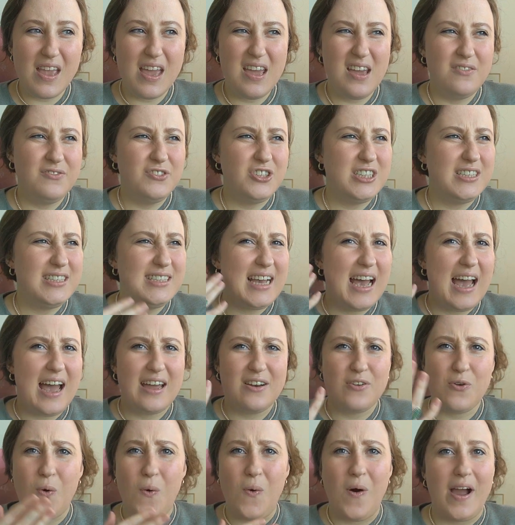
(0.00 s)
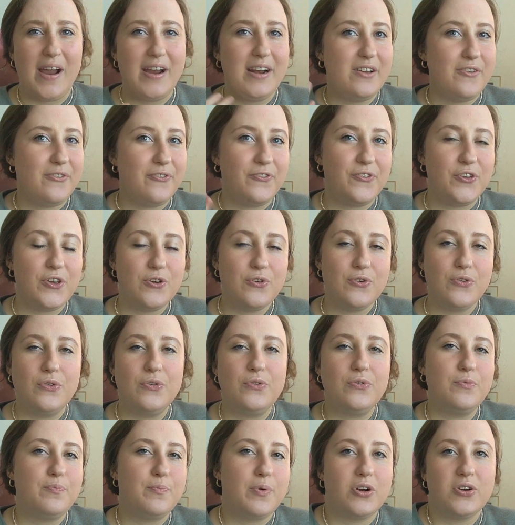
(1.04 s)
I've just had quite a
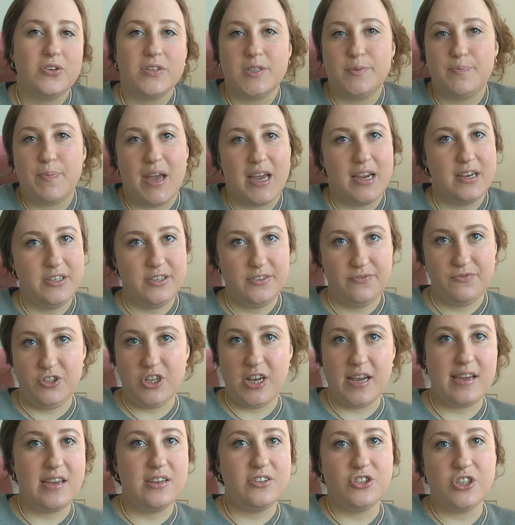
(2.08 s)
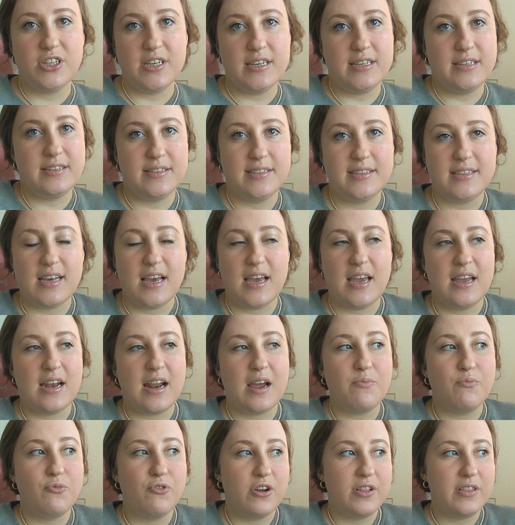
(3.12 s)
few perspective changes, and
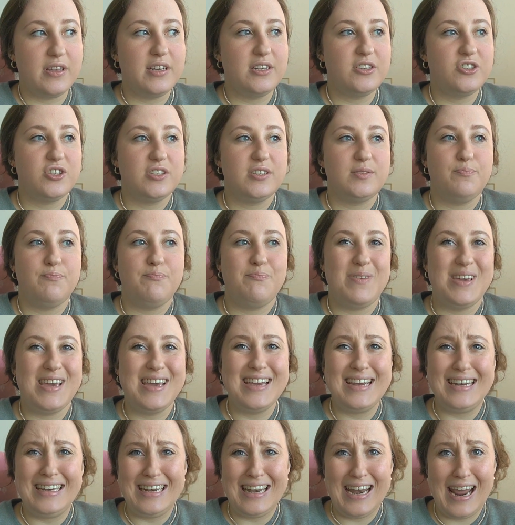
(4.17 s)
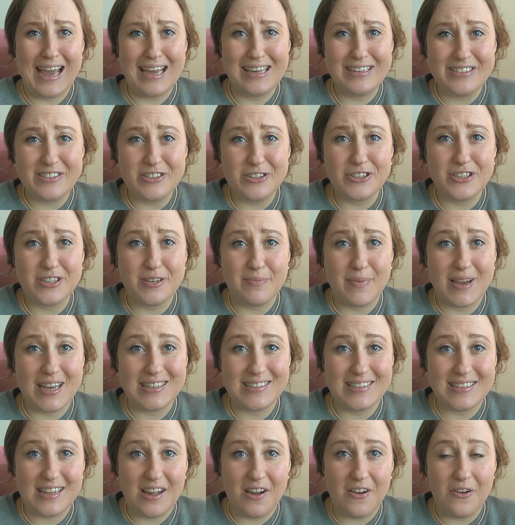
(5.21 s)
I'm really just being nicer to
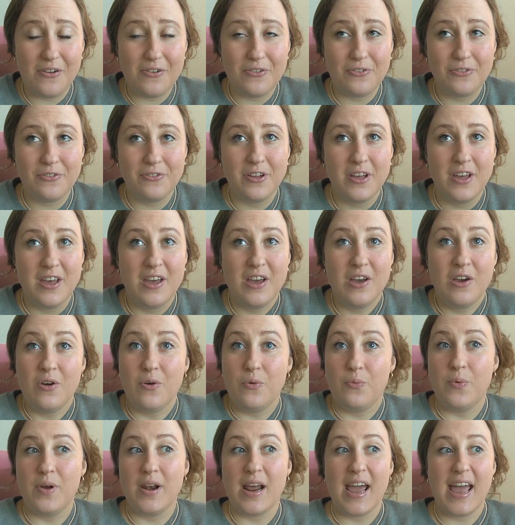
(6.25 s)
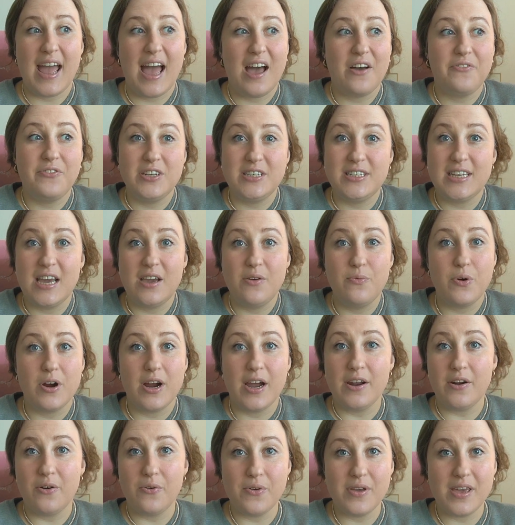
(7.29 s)
myself. When I have a day where
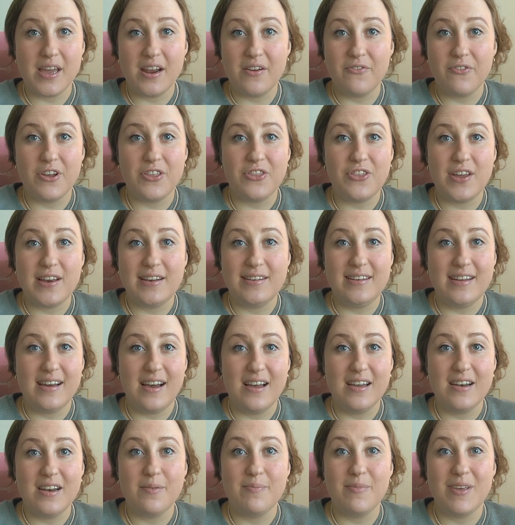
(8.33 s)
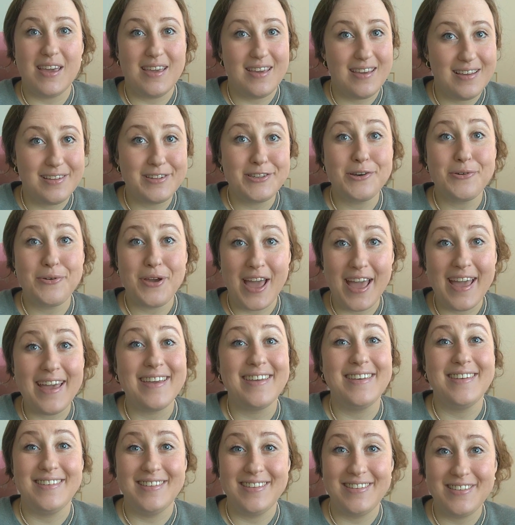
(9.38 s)
I don't get everything done, I'm like, it's
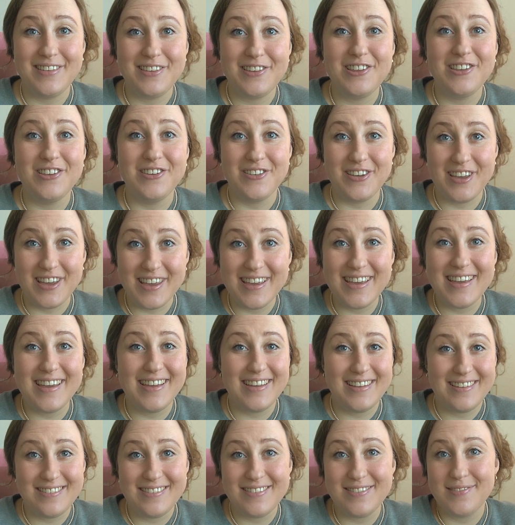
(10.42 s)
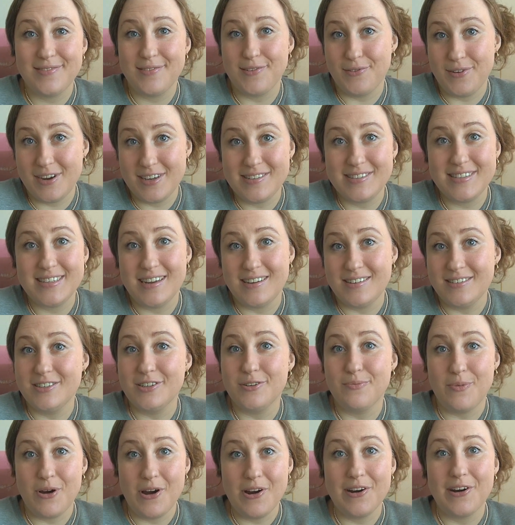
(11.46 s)
okay. You can get the rest done
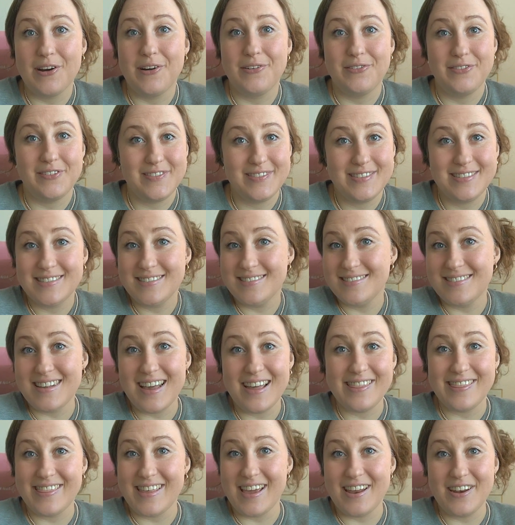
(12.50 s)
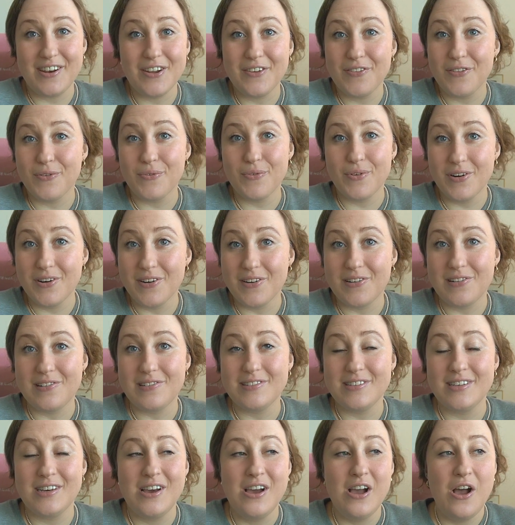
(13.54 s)
tomorrow. It's not the end of the
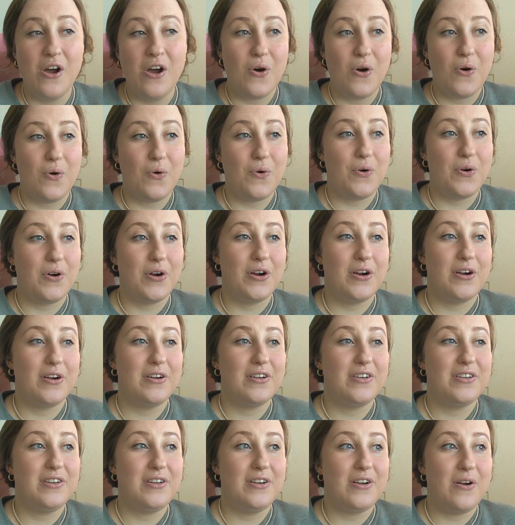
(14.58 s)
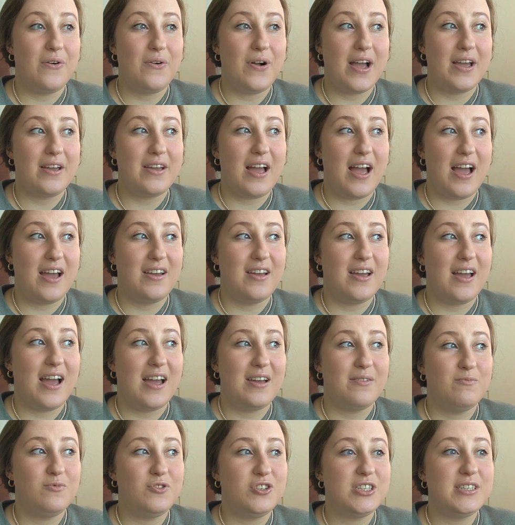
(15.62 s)
world. Or, you know, I, I,
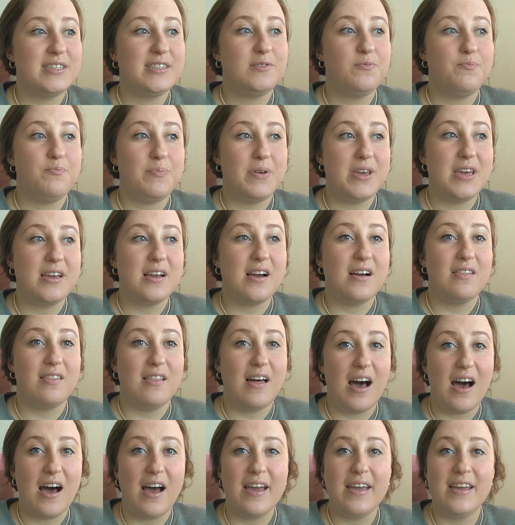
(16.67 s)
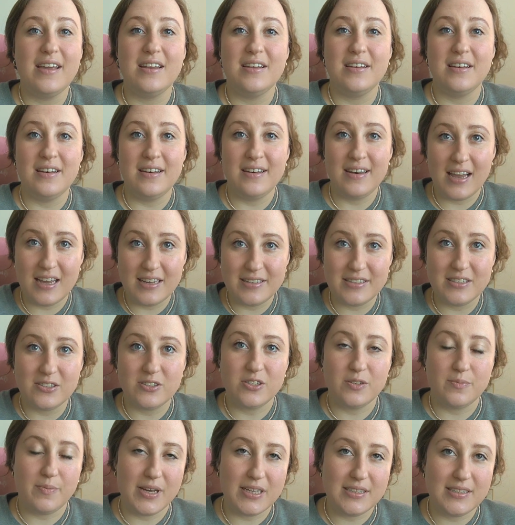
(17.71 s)
I'm just being a lot nicer
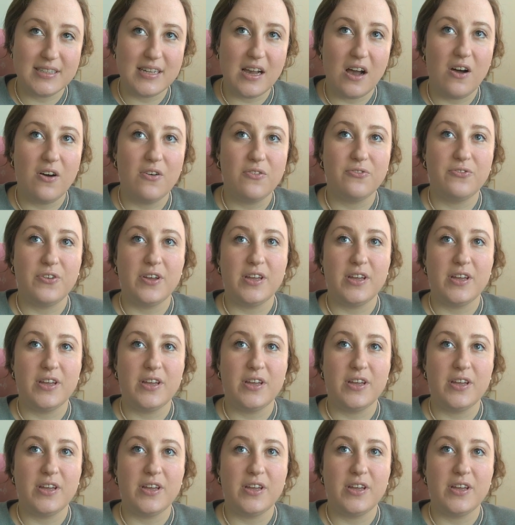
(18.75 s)
to myself.